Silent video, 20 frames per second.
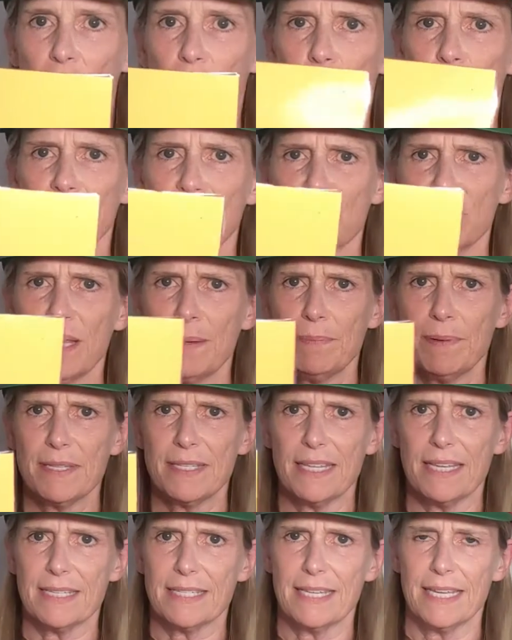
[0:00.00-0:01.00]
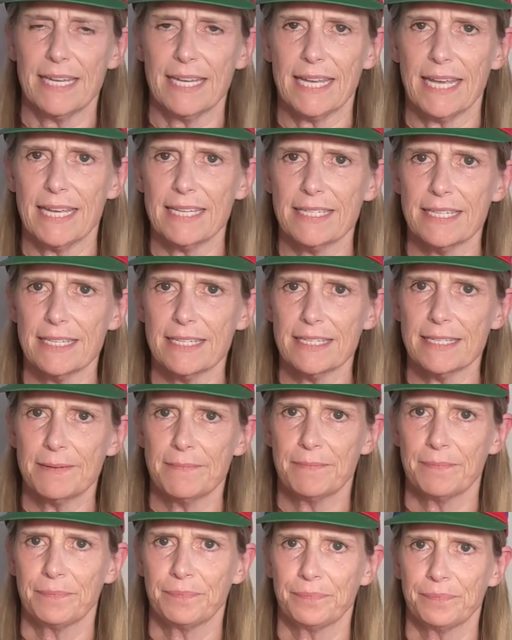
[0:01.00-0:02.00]
What shape is this? Any guesses?
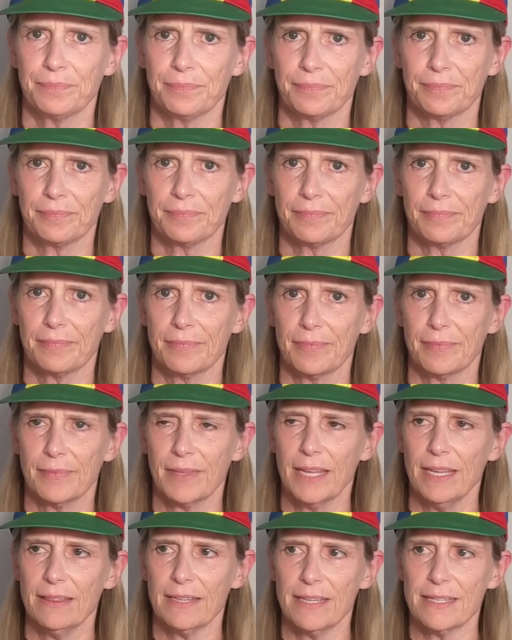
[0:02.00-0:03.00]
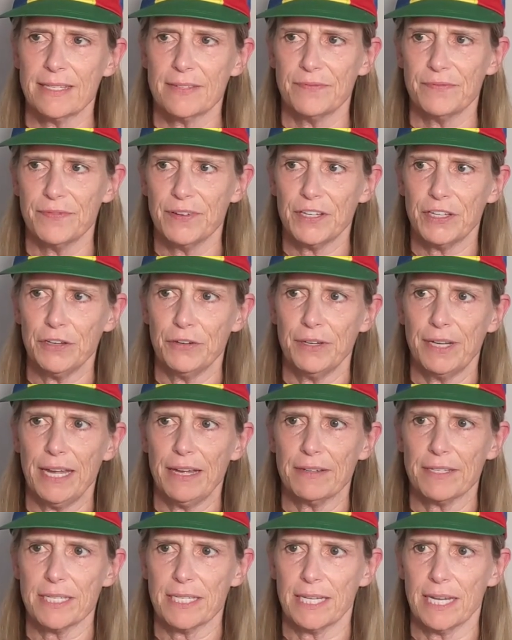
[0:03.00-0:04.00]
Let's figure it
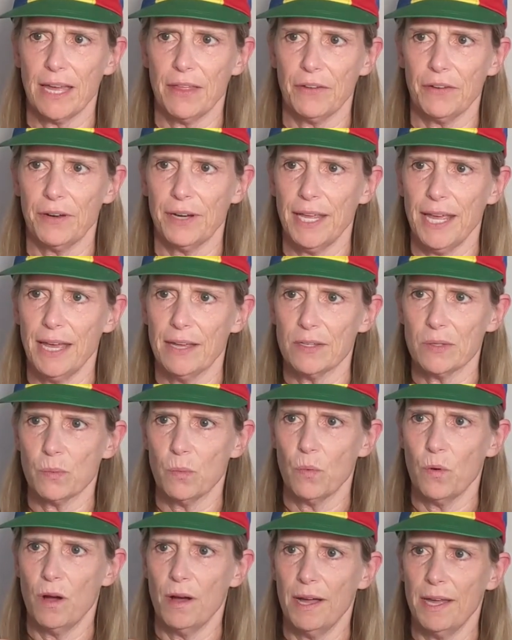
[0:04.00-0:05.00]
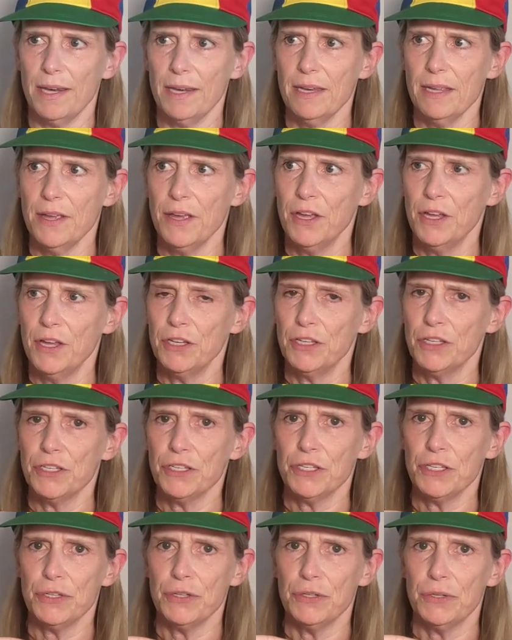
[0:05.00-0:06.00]
out together. It has 1,
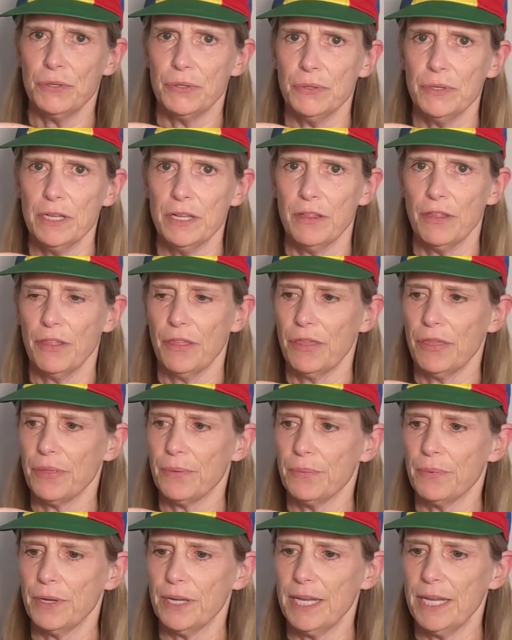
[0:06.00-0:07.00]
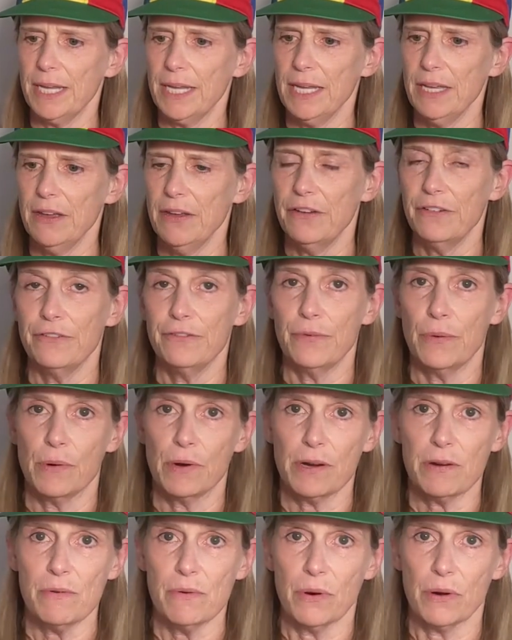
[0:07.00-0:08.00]
2, 3,
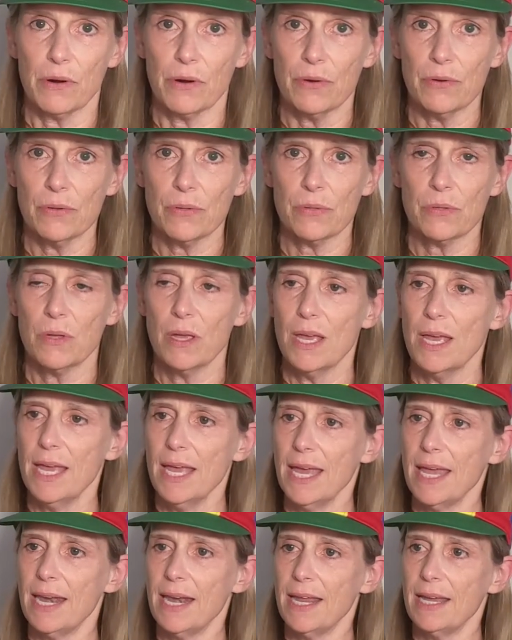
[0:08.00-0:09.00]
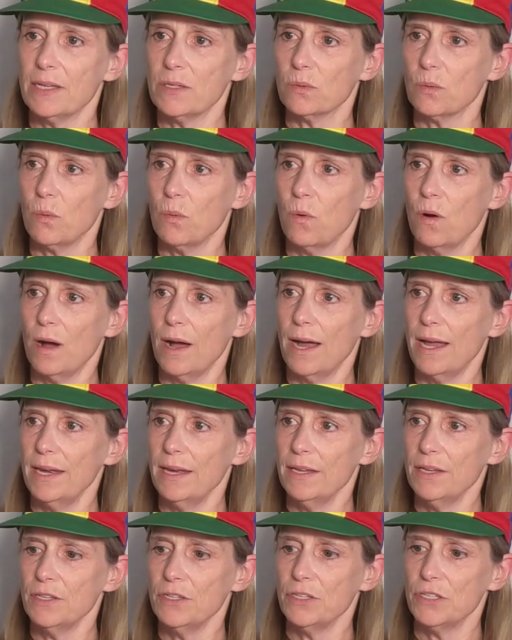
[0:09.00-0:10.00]
4 corners, and it has
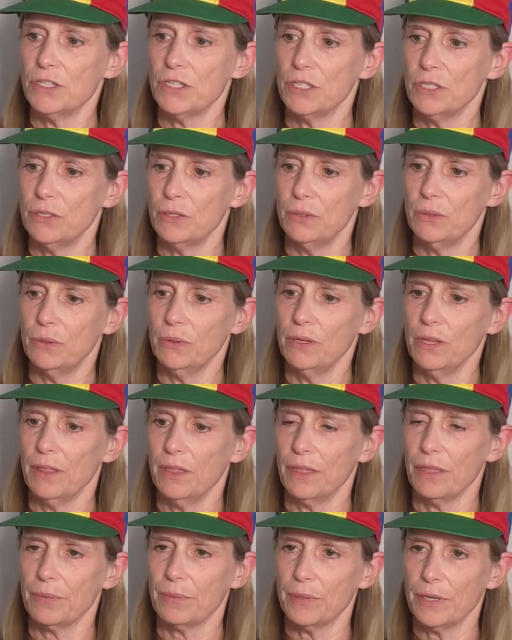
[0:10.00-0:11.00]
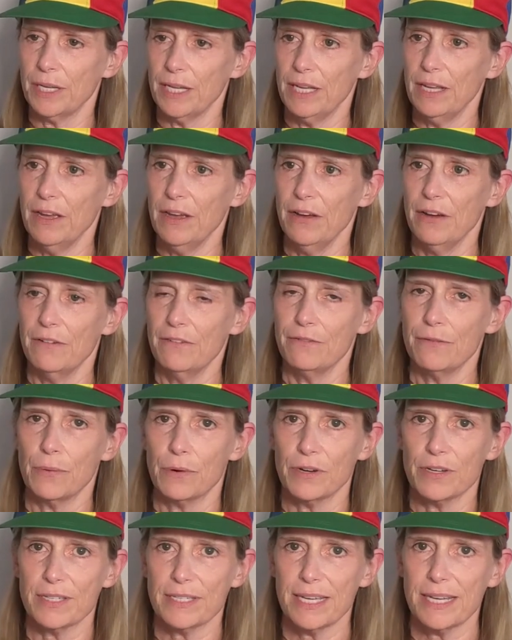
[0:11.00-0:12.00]
1, 2, 3,
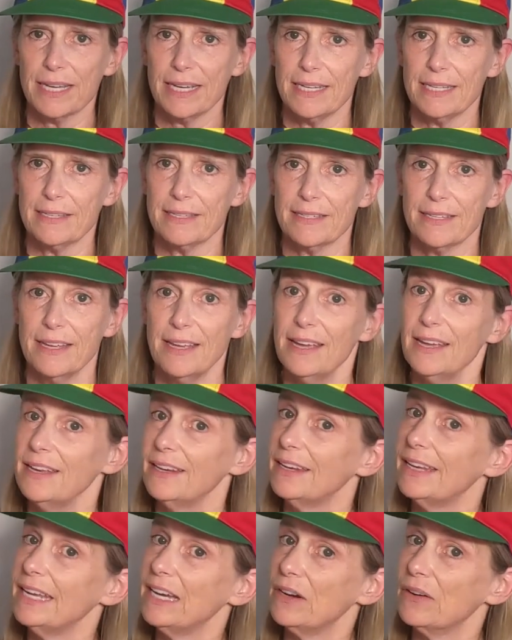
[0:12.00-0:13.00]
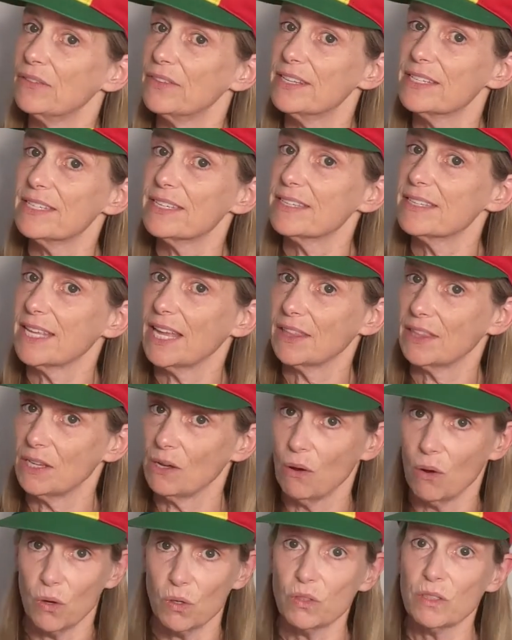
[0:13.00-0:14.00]
4 sides. Now, this is not
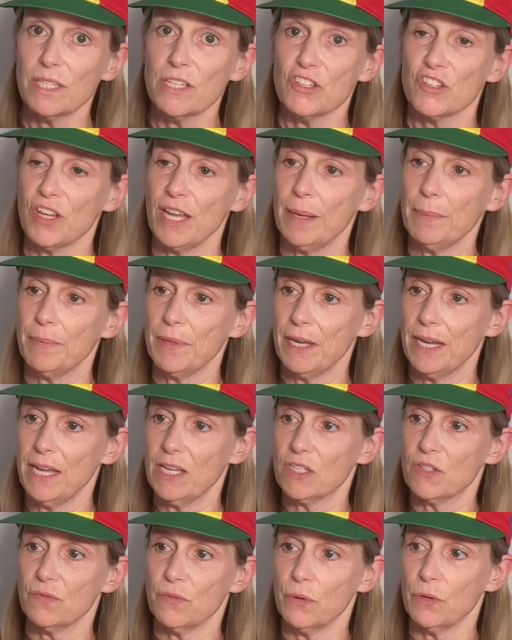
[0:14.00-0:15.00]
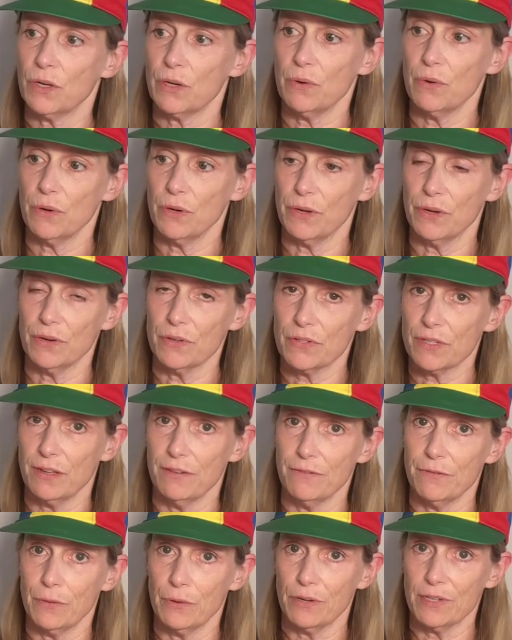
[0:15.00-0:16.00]
the only shape that has 4 corners
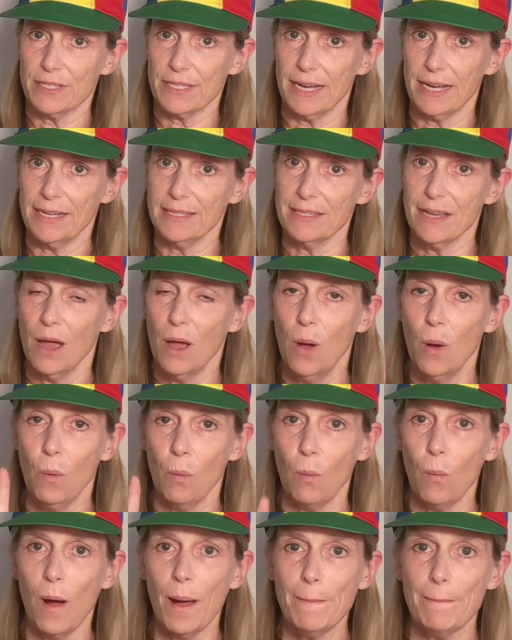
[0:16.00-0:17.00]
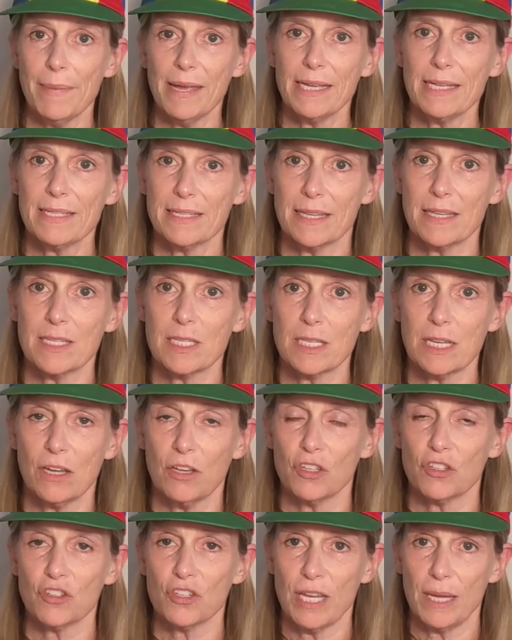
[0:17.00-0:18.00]
and 4 sides. What makes this
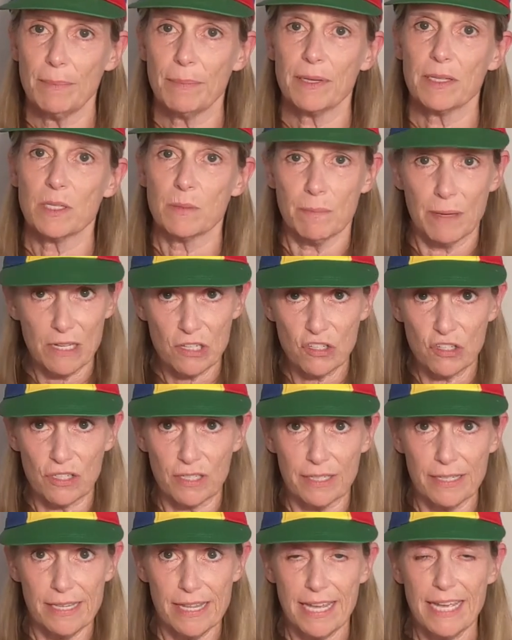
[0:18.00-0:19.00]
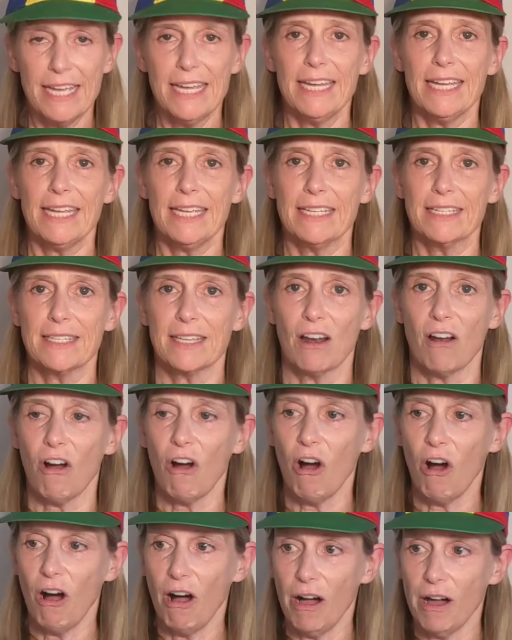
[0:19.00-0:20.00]
shape special is that
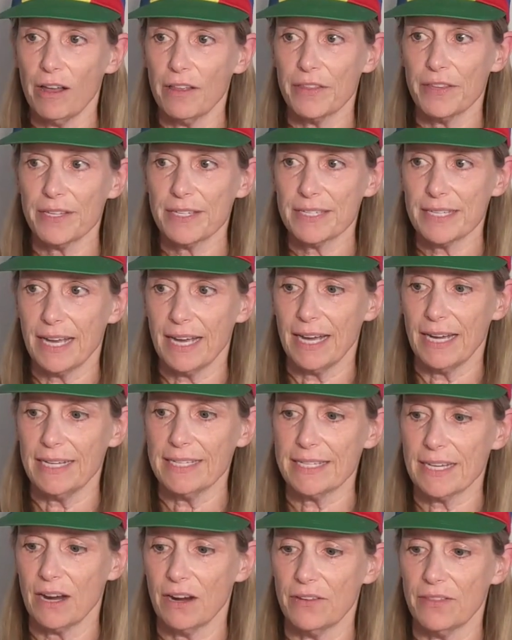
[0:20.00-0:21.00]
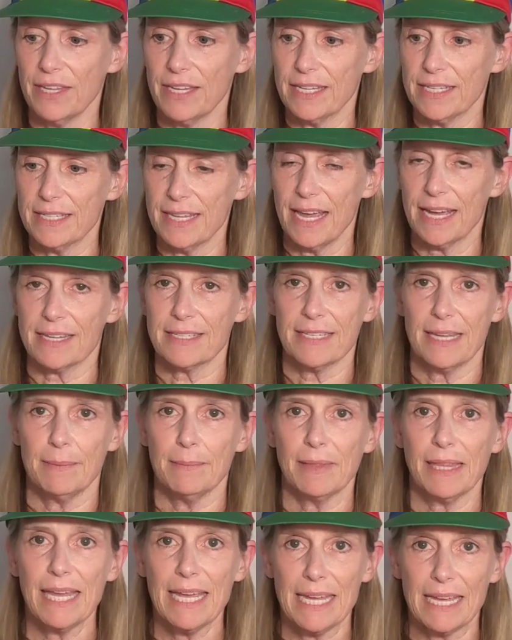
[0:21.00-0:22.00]
all the sides are the exact
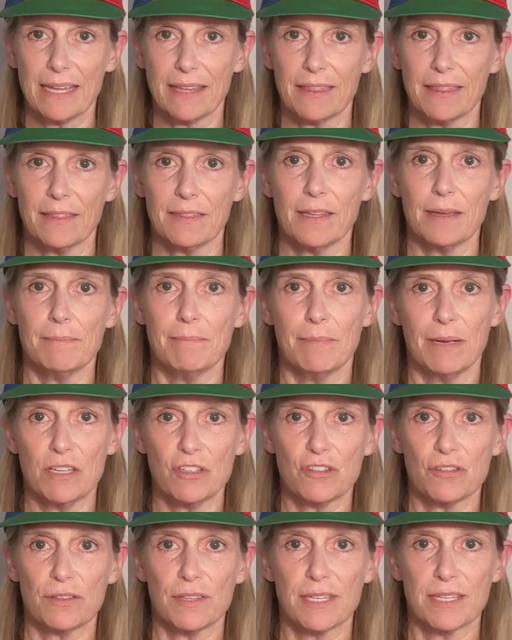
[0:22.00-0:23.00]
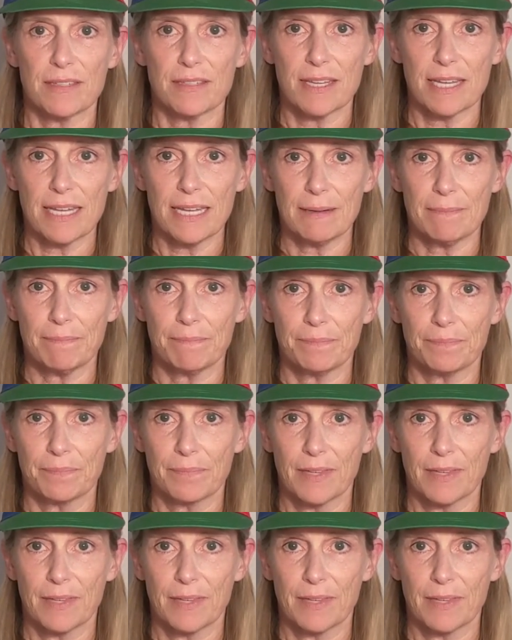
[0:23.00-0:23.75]
same length. They measure the same.